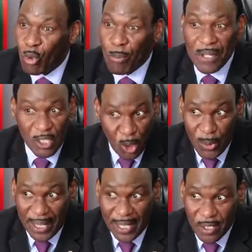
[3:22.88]
will be
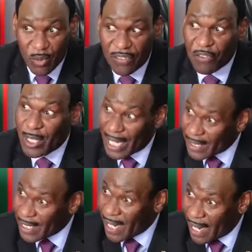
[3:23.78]
showing this. We've
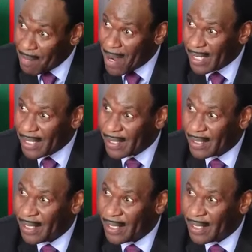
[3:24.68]
contacted IMAX,